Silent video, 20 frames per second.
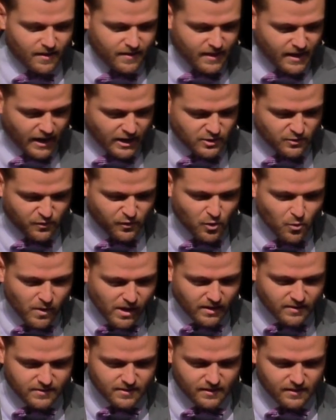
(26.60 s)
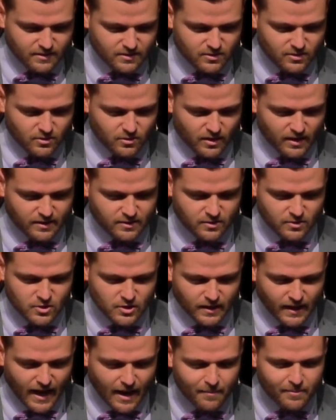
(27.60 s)
next few weeks and into
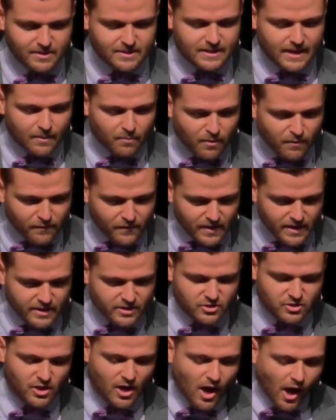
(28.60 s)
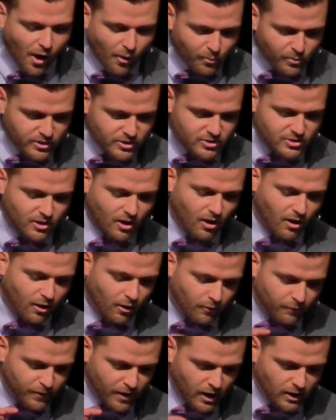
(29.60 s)
July. But today we finish
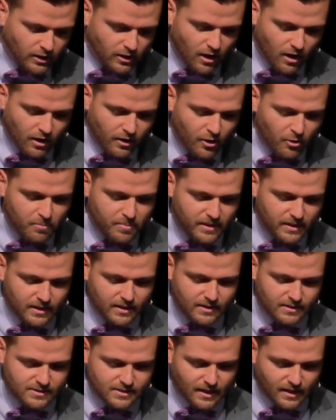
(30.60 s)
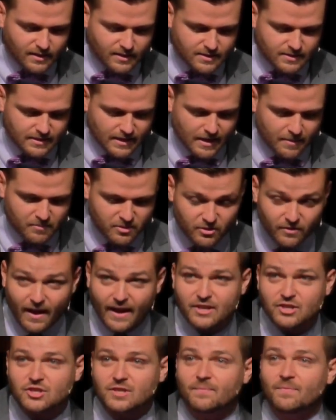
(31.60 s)
Resolve, a long obedience in the same
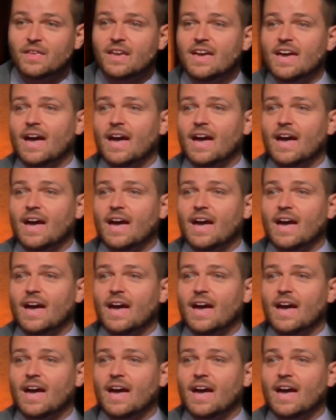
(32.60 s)
direction.